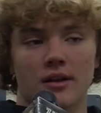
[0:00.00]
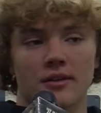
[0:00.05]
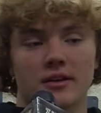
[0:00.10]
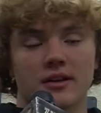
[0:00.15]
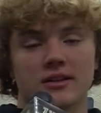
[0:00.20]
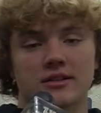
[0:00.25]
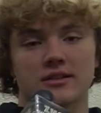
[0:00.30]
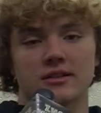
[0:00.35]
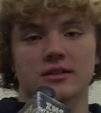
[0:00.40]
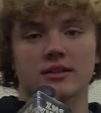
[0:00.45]
I
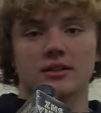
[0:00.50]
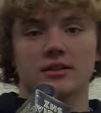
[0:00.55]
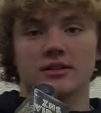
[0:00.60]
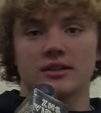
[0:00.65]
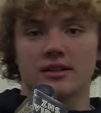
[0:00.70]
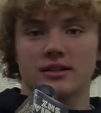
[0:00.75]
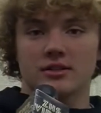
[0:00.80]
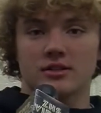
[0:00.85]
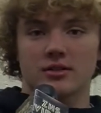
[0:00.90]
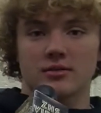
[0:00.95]
think he's a good
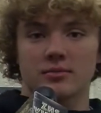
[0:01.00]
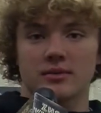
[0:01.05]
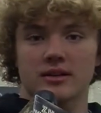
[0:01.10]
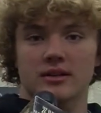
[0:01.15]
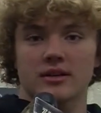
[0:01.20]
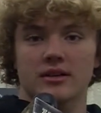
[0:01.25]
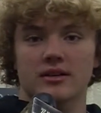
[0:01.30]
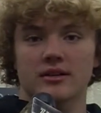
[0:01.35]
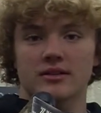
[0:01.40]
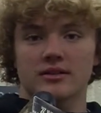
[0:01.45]
teacher
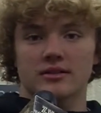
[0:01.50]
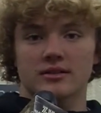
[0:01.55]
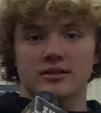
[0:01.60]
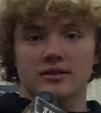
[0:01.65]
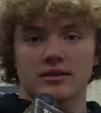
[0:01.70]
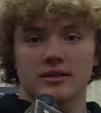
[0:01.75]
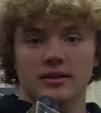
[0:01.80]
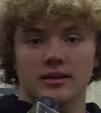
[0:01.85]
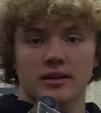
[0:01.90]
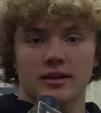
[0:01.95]

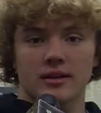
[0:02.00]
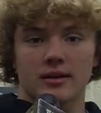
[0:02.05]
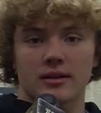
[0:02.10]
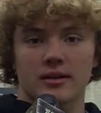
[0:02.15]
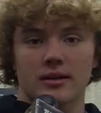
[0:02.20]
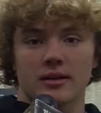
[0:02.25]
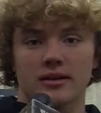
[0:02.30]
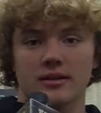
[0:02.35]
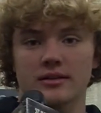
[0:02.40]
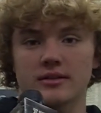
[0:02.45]
because
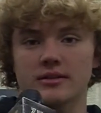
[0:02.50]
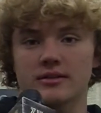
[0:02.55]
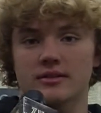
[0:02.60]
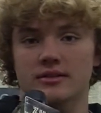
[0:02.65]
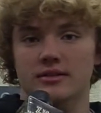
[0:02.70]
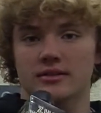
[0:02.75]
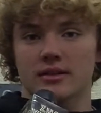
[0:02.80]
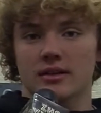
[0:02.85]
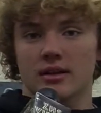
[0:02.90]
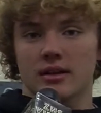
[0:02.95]
he
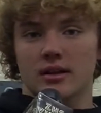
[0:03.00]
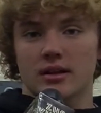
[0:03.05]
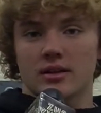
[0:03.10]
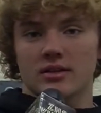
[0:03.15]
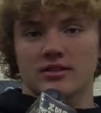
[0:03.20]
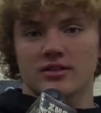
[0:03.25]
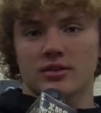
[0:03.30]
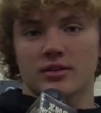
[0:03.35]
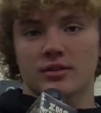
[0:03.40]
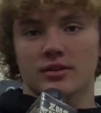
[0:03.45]
is
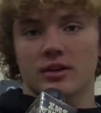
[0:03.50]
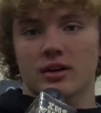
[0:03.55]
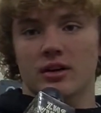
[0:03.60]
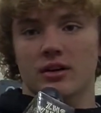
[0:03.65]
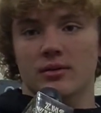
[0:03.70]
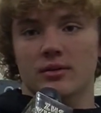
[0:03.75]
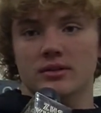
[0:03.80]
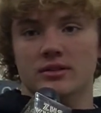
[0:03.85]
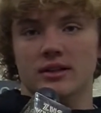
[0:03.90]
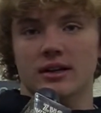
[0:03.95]
still
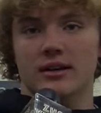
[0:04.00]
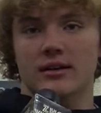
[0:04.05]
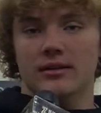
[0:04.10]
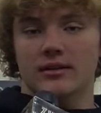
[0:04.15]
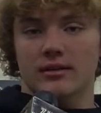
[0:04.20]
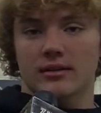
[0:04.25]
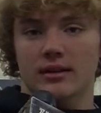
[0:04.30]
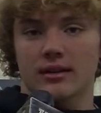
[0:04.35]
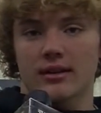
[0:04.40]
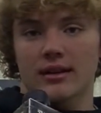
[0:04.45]
young, which
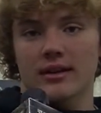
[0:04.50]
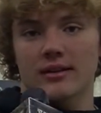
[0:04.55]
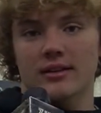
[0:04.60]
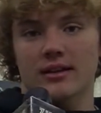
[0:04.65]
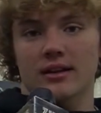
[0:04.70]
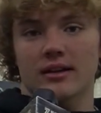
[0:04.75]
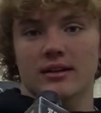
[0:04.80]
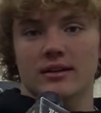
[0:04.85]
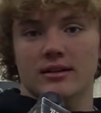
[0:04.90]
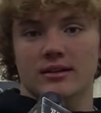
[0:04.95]
I like
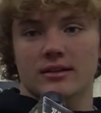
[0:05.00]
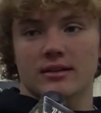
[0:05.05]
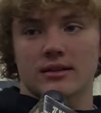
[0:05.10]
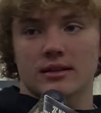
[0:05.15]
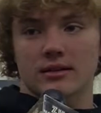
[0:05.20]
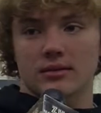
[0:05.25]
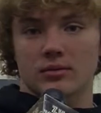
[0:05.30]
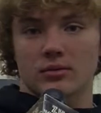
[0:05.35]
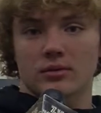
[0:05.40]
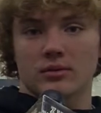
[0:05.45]
that he
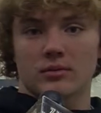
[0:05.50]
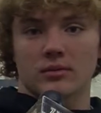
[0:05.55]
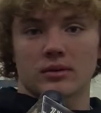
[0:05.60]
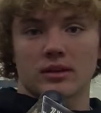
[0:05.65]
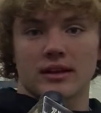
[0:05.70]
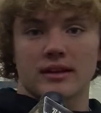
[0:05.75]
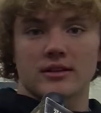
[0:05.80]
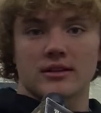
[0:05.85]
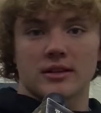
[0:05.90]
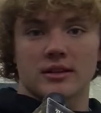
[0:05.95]
can
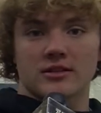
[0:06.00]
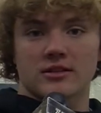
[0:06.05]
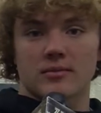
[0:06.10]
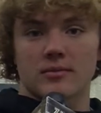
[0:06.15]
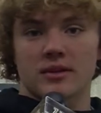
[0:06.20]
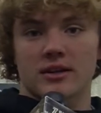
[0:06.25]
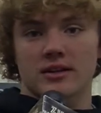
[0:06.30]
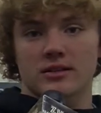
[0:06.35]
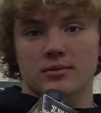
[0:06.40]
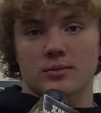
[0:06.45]
relate to
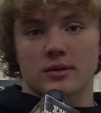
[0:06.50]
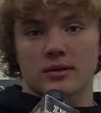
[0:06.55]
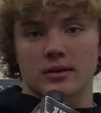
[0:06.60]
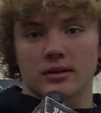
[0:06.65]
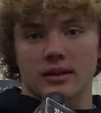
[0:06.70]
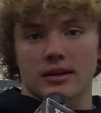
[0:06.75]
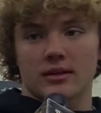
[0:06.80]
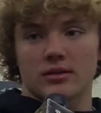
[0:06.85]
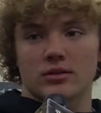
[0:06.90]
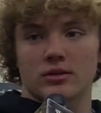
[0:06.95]
some things we
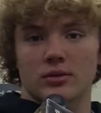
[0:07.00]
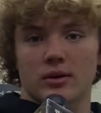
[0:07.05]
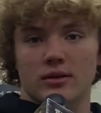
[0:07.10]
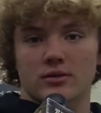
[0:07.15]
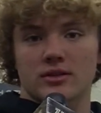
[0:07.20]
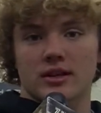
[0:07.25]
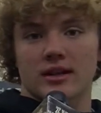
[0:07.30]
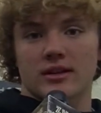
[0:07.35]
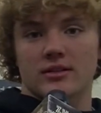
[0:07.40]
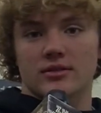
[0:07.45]
like do
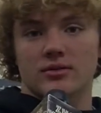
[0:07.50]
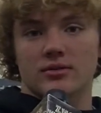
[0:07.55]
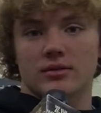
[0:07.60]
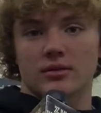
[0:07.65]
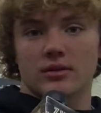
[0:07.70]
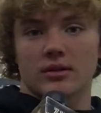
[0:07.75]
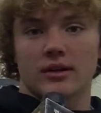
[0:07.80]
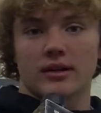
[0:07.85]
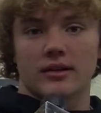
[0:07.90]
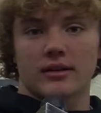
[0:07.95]
outside of
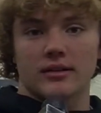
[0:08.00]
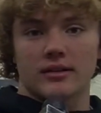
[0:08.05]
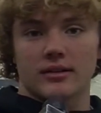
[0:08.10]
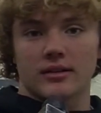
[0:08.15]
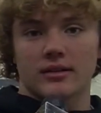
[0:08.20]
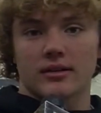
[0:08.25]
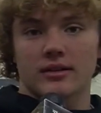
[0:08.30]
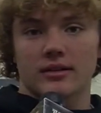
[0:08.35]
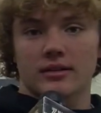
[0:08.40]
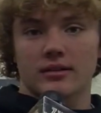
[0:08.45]
school and
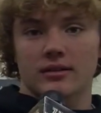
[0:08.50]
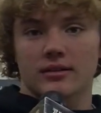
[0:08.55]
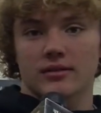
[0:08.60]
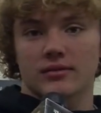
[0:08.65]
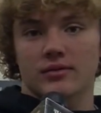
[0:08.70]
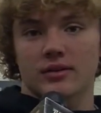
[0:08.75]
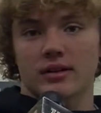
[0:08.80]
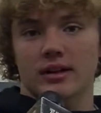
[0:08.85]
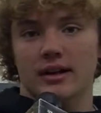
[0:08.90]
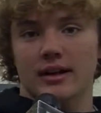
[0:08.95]

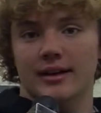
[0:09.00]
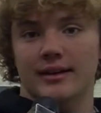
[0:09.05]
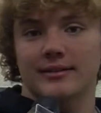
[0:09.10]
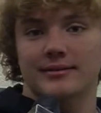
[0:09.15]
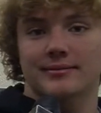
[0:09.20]
fun guy.